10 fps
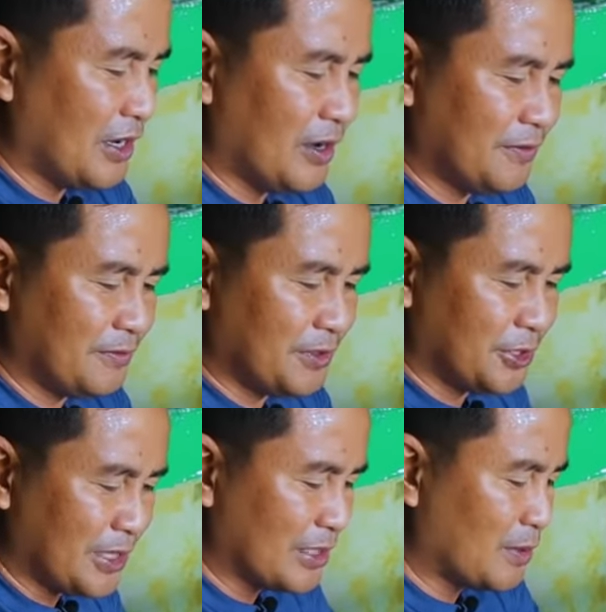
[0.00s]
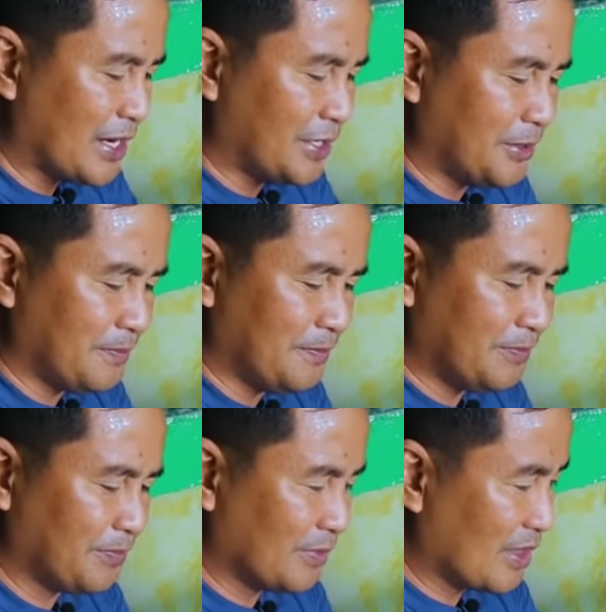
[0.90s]
of your aquarium.
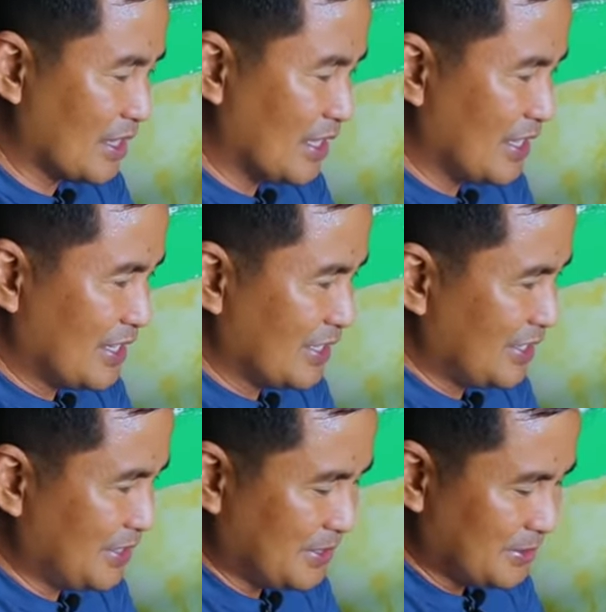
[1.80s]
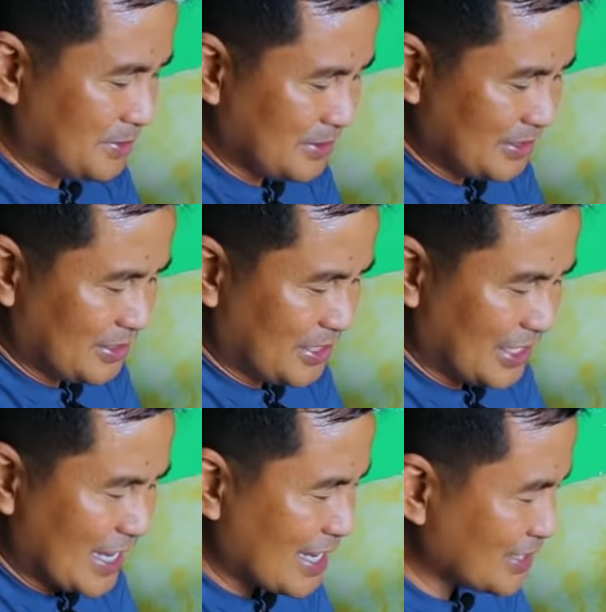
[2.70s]
You know, there
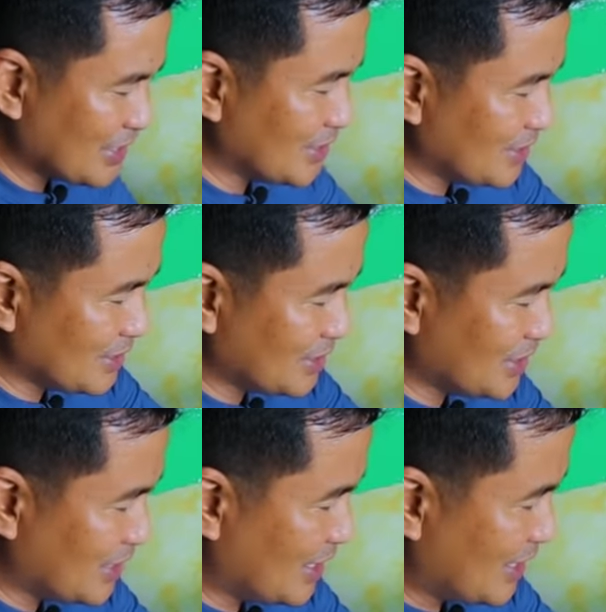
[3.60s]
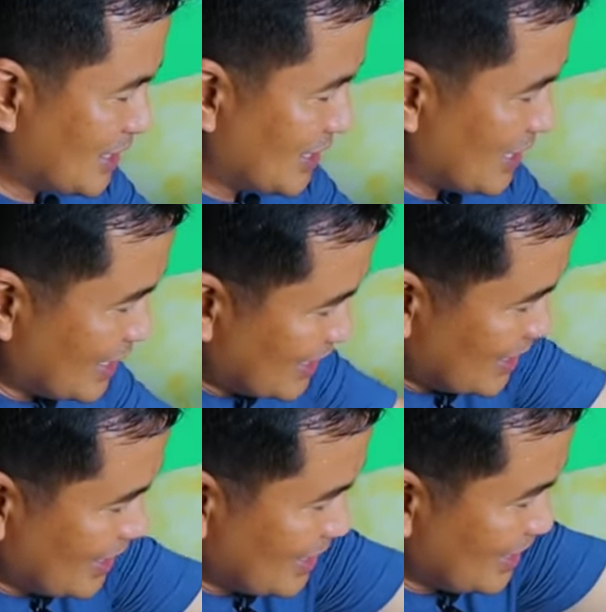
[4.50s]
are castles,
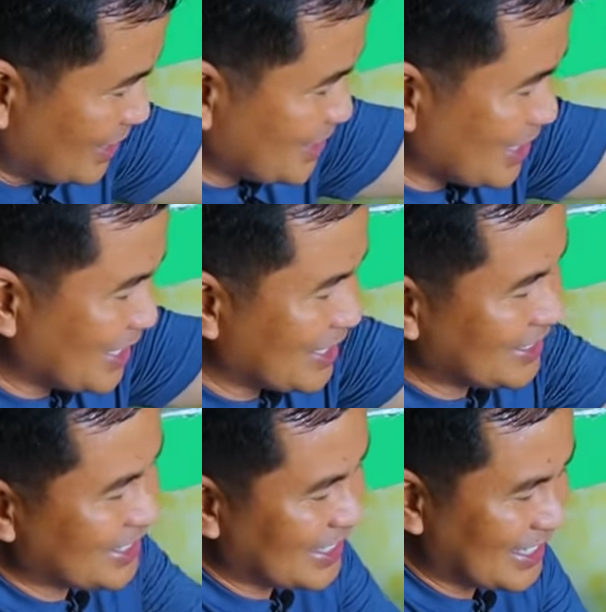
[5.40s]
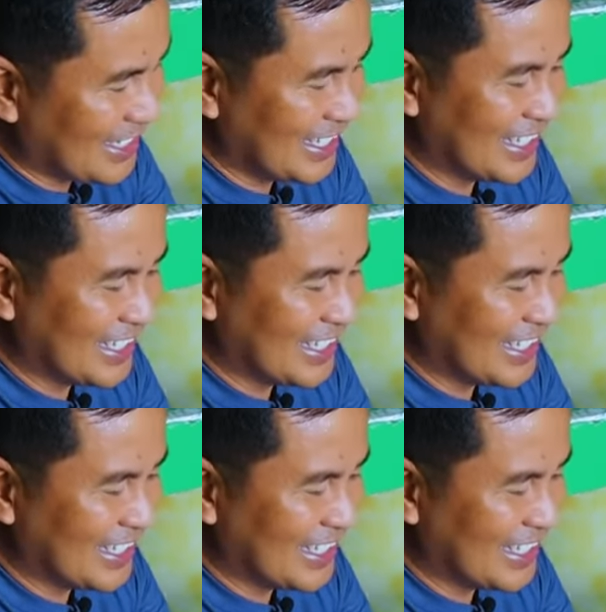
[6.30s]
these are the